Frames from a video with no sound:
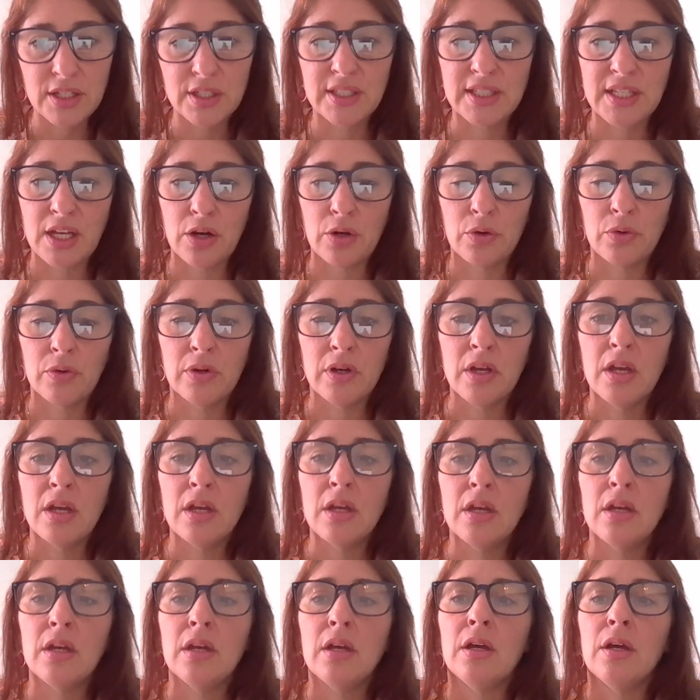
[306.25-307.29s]
So
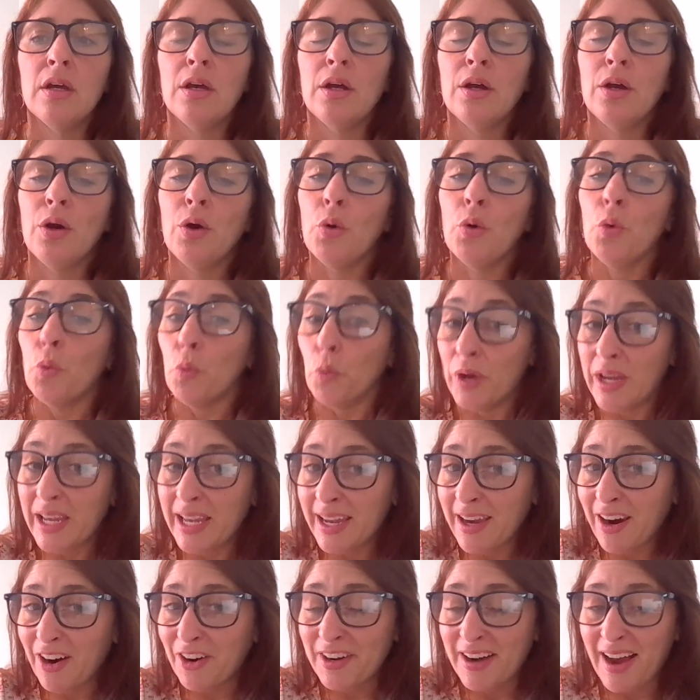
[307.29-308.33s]

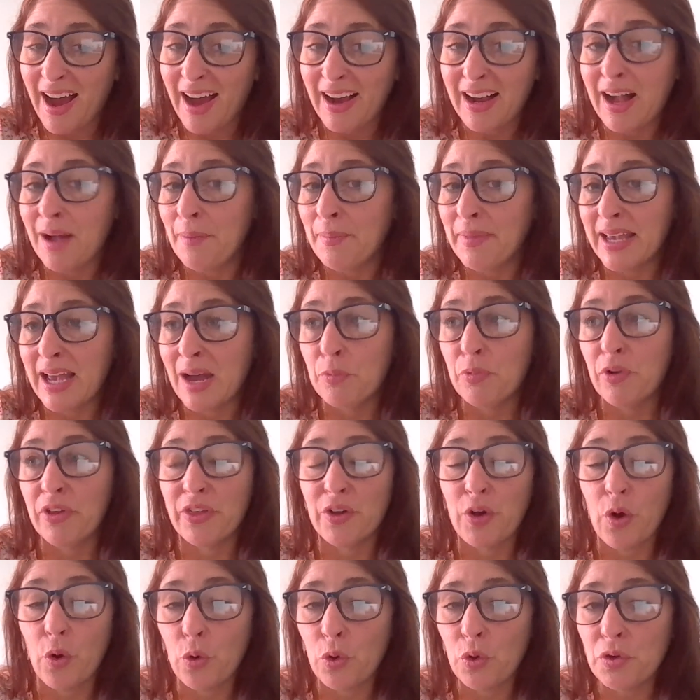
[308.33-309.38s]
we are not coming up
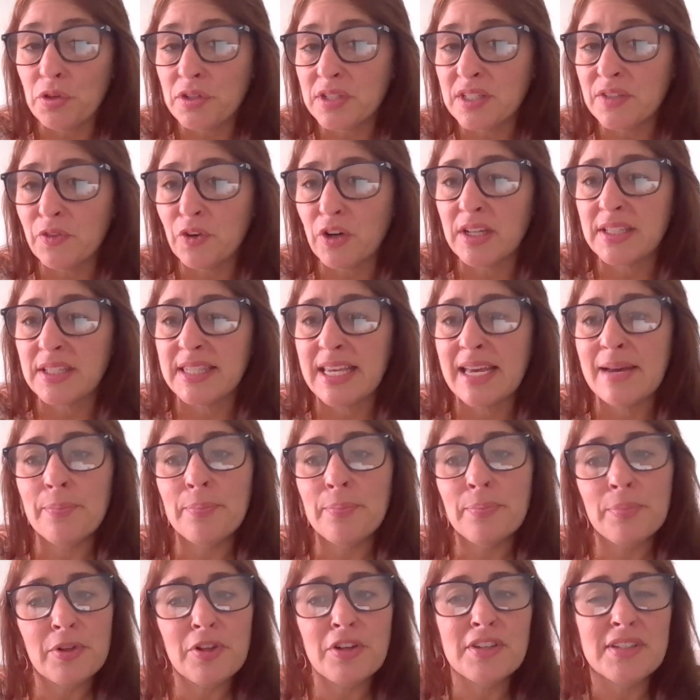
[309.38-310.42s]
with goals, for
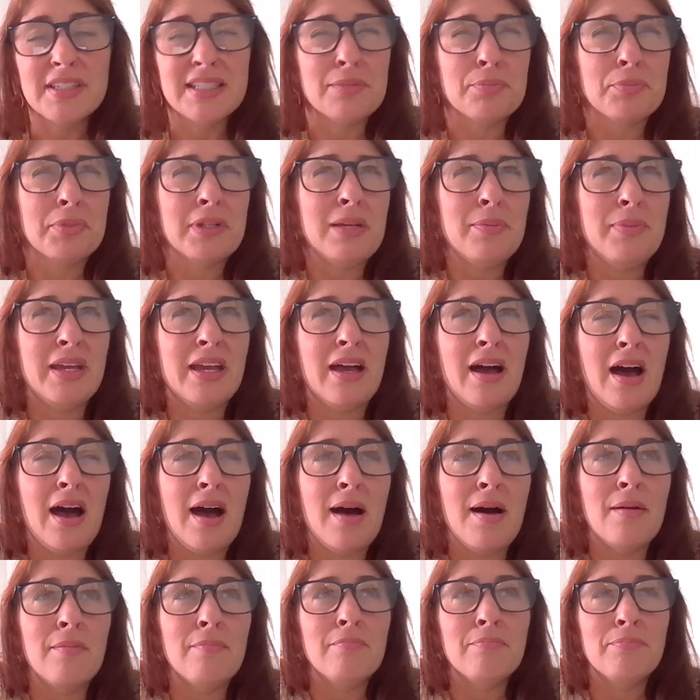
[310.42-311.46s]
example, simply
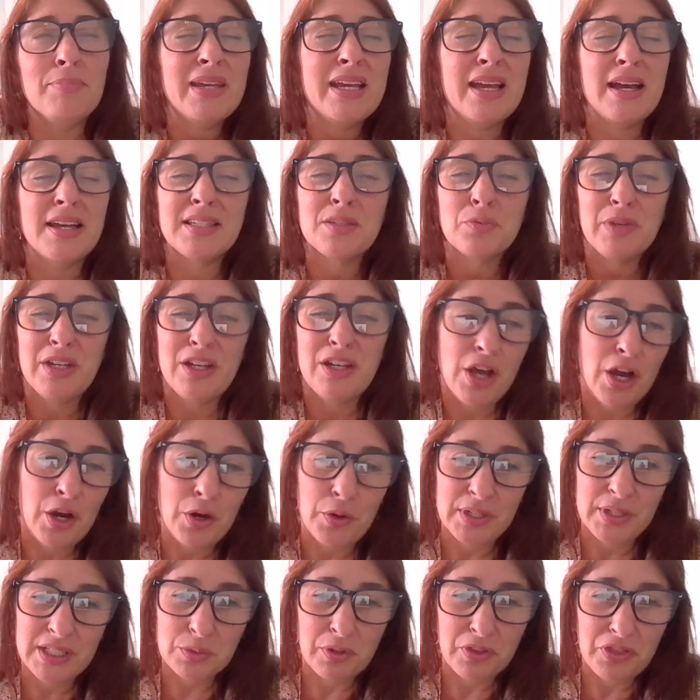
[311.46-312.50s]
because we
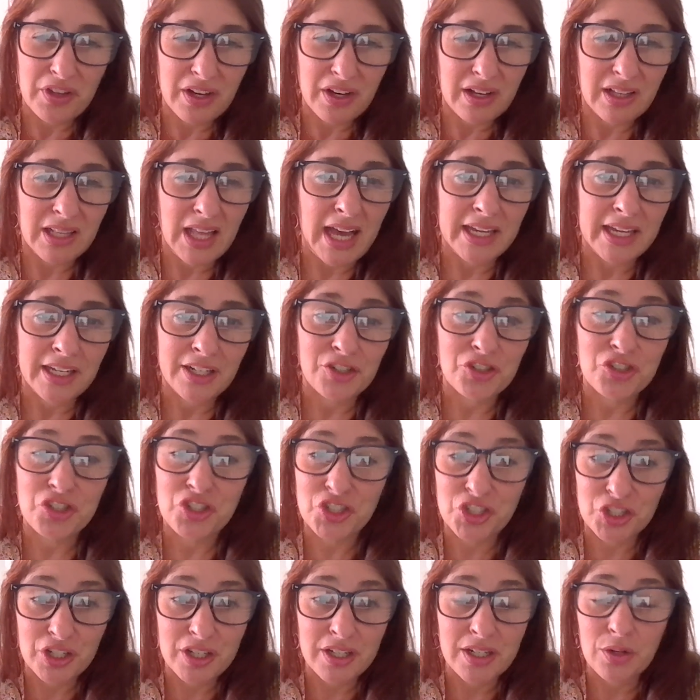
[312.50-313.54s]
know it's what the client
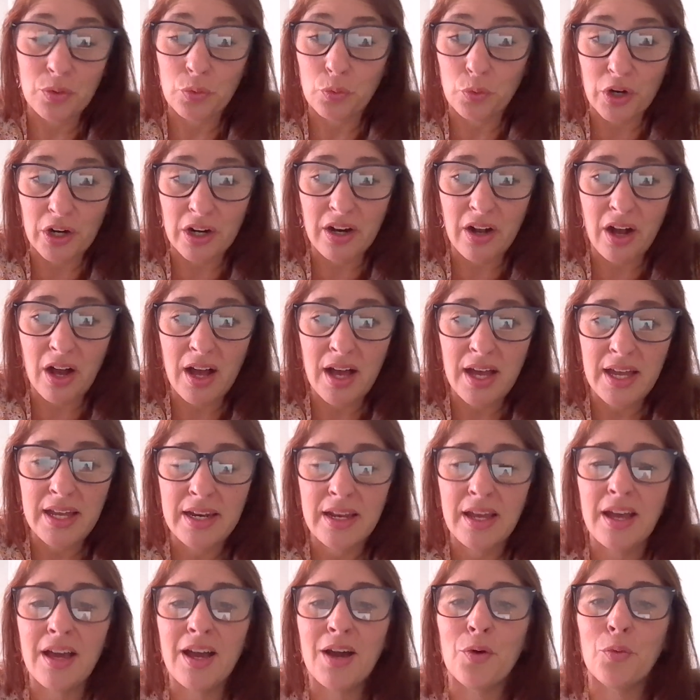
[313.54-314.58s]
should work on.
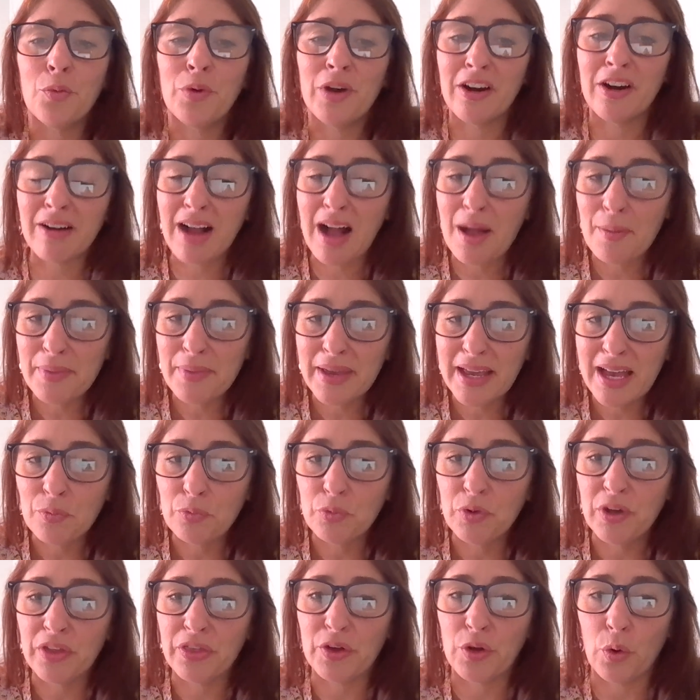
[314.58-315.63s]
We're coming
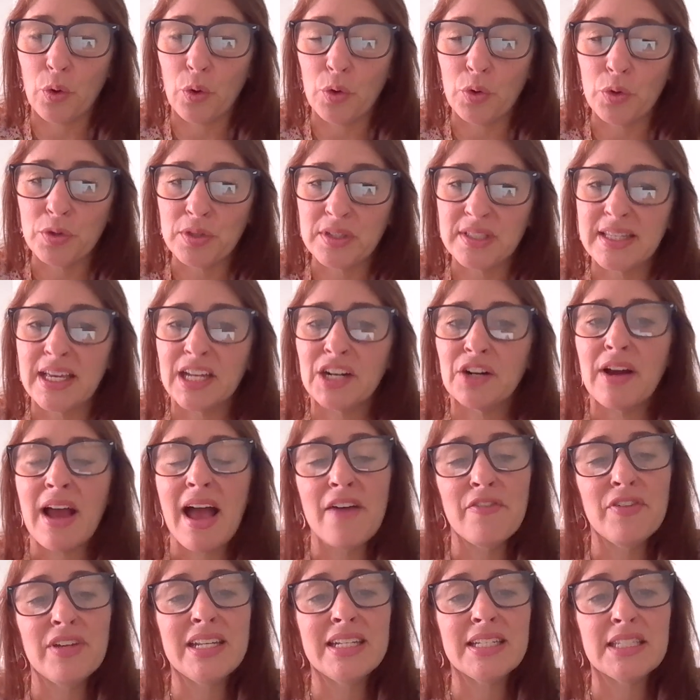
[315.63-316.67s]
up with goals that are
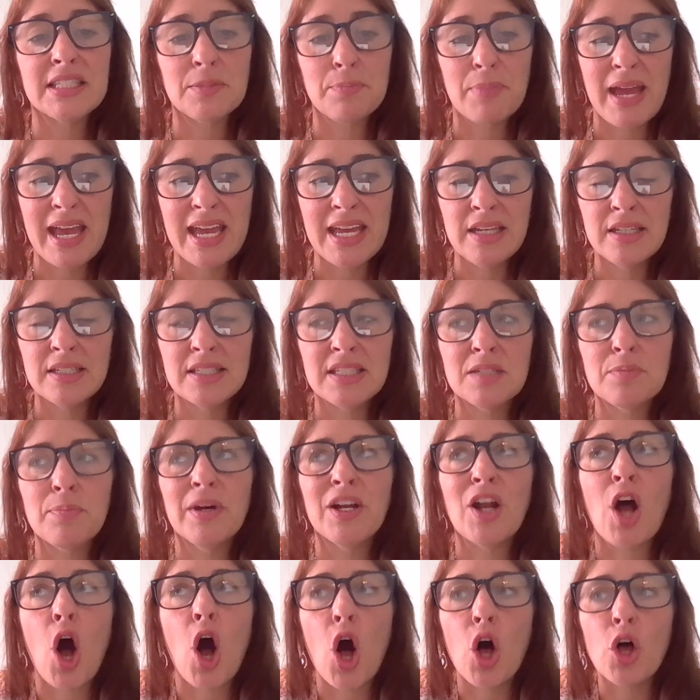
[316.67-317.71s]
evidence-based,
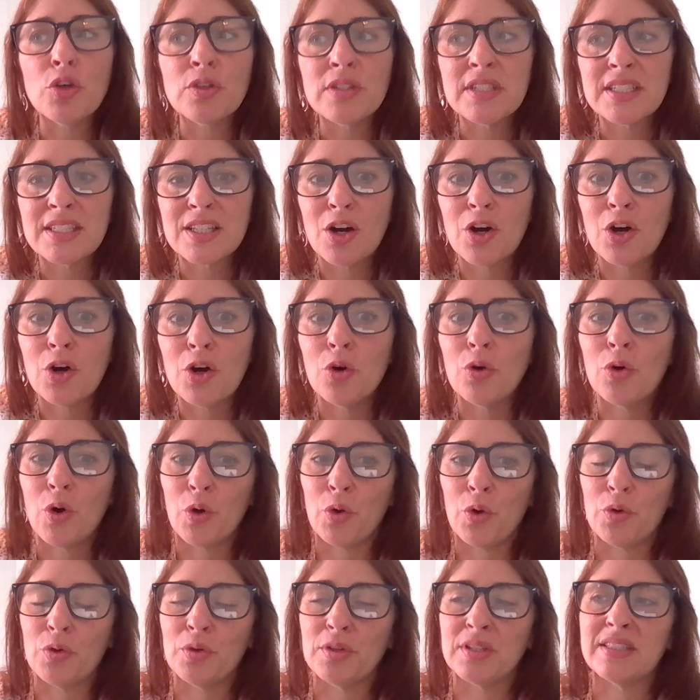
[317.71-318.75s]
but also
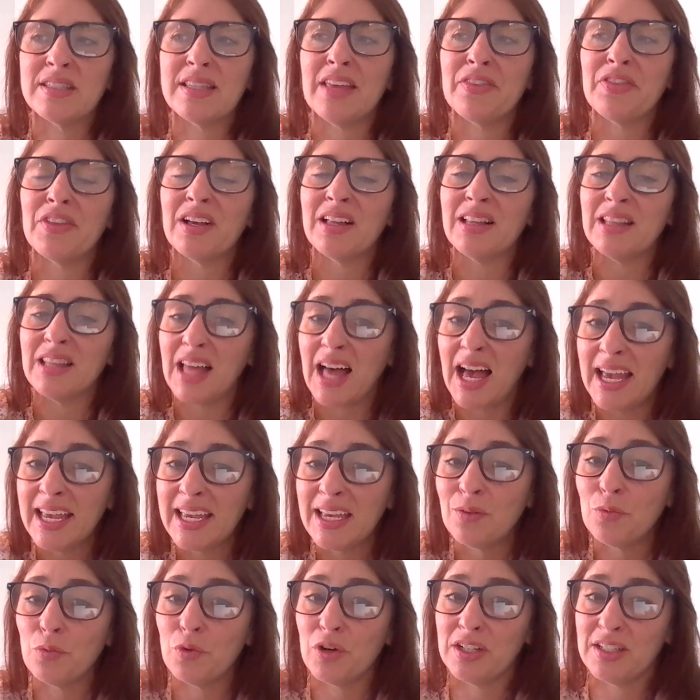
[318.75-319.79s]
goals that the
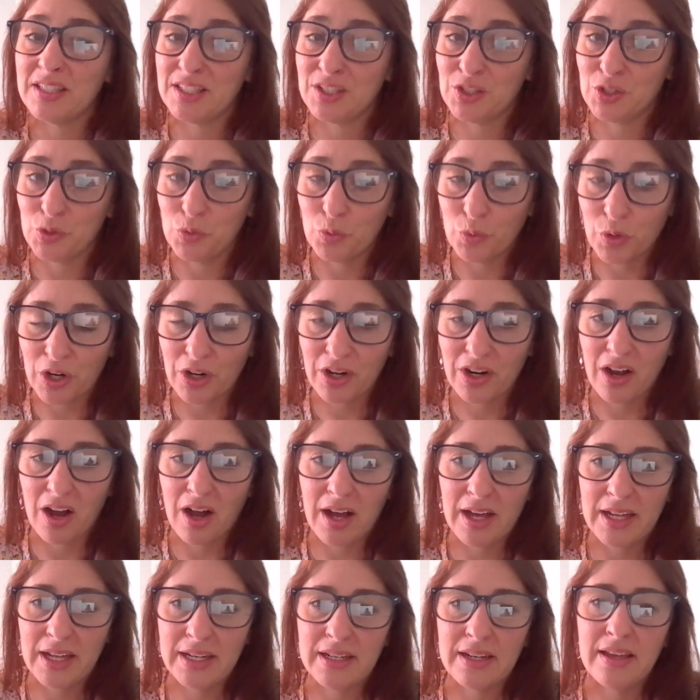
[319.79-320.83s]
client wants to work
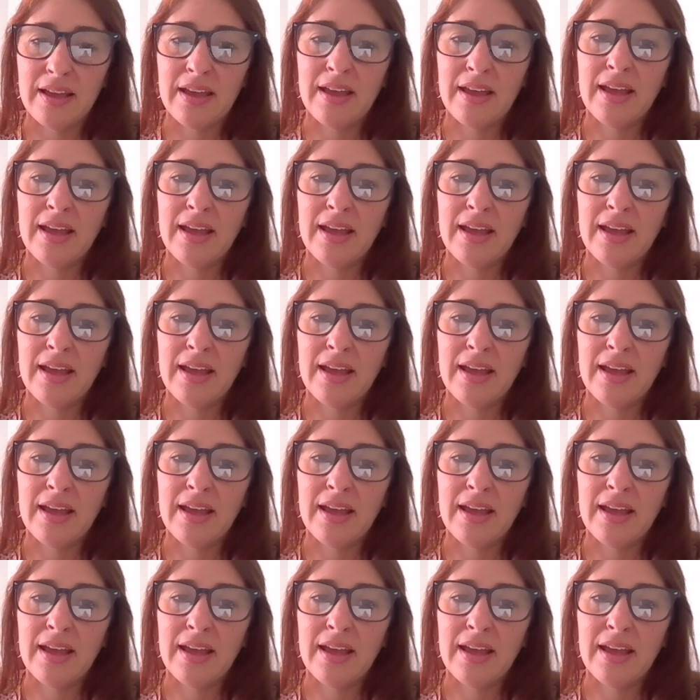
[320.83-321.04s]
on.